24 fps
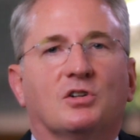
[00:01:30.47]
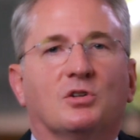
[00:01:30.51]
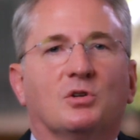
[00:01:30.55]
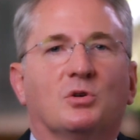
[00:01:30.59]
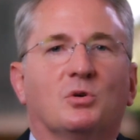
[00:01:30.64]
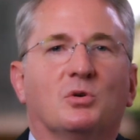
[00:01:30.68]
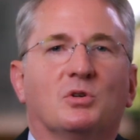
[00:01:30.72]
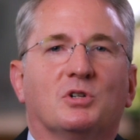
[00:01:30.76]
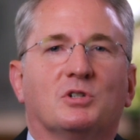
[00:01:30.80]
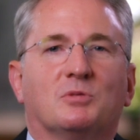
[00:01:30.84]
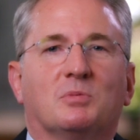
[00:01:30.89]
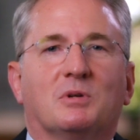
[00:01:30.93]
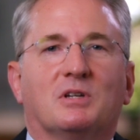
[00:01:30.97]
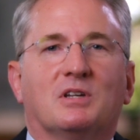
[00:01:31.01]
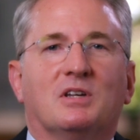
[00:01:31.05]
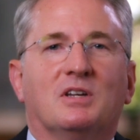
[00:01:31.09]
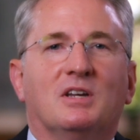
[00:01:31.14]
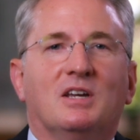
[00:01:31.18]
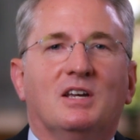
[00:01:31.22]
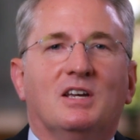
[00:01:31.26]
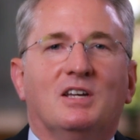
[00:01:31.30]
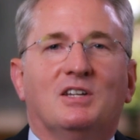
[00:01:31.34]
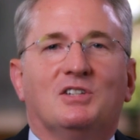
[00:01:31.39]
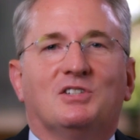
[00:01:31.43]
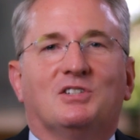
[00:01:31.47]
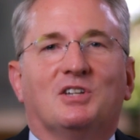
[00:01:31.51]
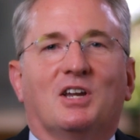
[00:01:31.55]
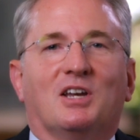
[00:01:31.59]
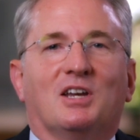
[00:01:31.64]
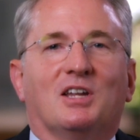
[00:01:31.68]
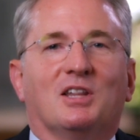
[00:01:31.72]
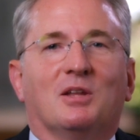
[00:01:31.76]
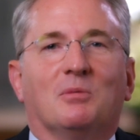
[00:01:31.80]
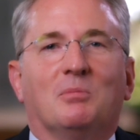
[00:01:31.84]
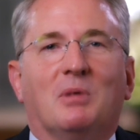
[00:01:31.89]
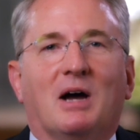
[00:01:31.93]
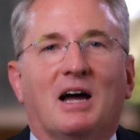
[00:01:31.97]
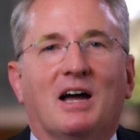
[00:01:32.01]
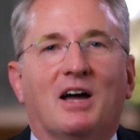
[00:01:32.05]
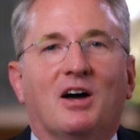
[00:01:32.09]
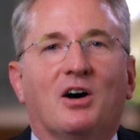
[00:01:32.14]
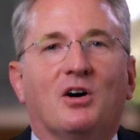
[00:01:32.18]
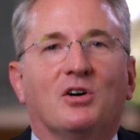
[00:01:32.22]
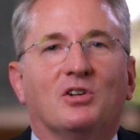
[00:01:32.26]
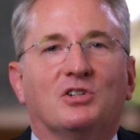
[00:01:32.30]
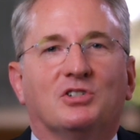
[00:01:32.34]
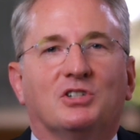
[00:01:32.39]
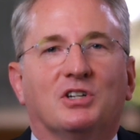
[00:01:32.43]
Lu has been studying the
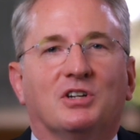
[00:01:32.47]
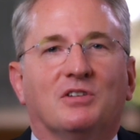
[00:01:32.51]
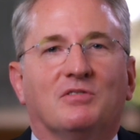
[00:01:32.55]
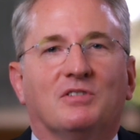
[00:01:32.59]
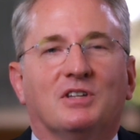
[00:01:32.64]
biology